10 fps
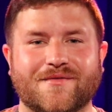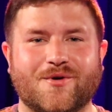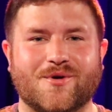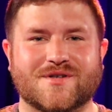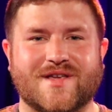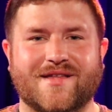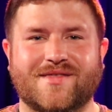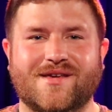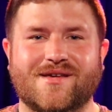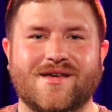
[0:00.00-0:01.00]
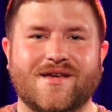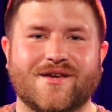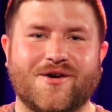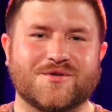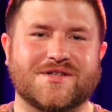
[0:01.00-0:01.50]
of course, at the
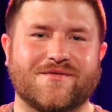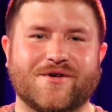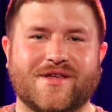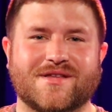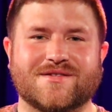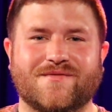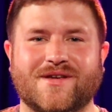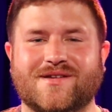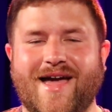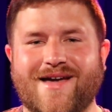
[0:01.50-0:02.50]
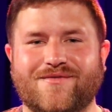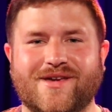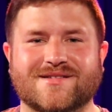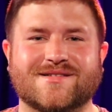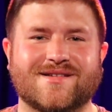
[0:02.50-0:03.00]
Coasting for Kids event at
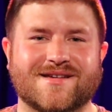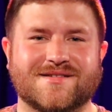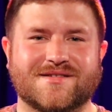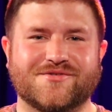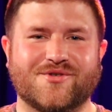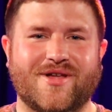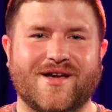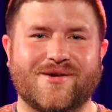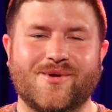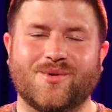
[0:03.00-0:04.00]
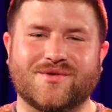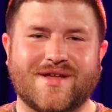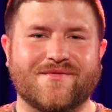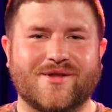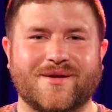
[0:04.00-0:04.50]
Fiesta Texas in July, we will
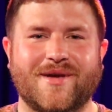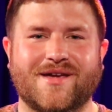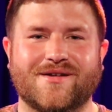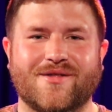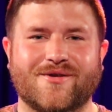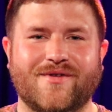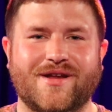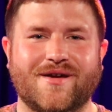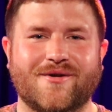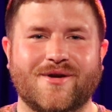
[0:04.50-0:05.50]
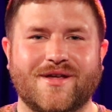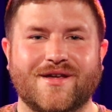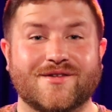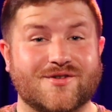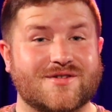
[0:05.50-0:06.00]
definitely make another video
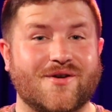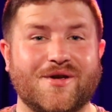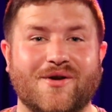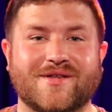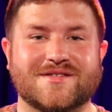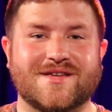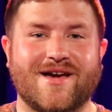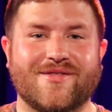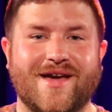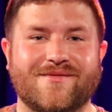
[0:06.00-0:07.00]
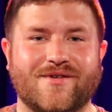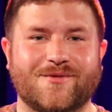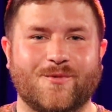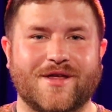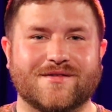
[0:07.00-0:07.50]
just so y'all can see how that
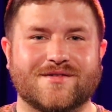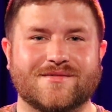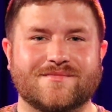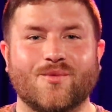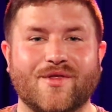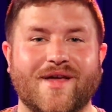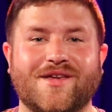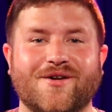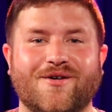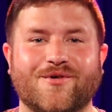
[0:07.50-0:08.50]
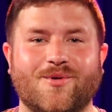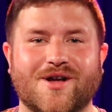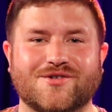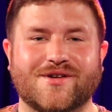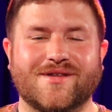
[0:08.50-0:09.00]
event went. We thank y'all for
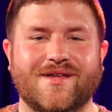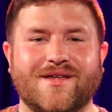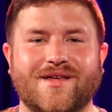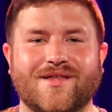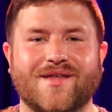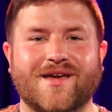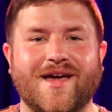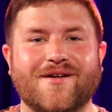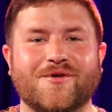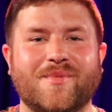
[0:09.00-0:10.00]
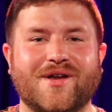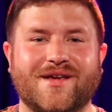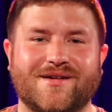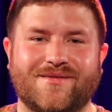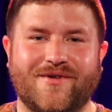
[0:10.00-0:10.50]
watching. Thank everybody
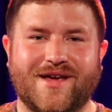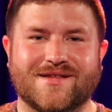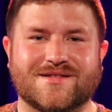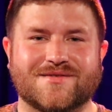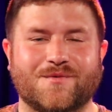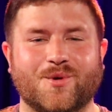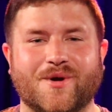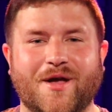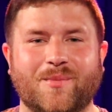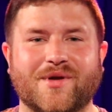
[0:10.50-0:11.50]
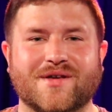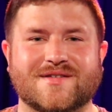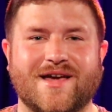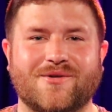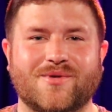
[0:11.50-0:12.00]
in advance for helping
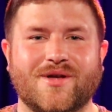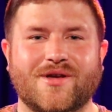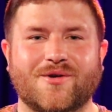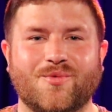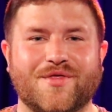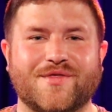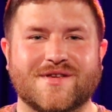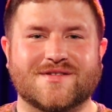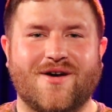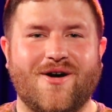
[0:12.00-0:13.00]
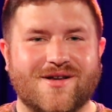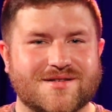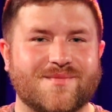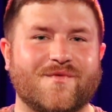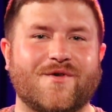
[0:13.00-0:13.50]
us out with this
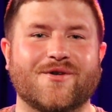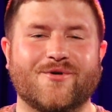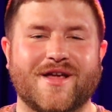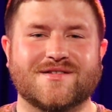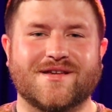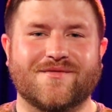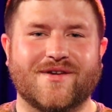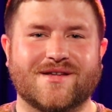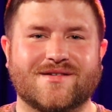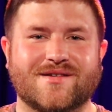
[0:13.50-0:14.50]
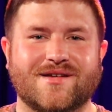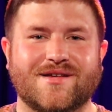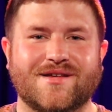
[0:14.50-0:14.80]
awesome fundraising event,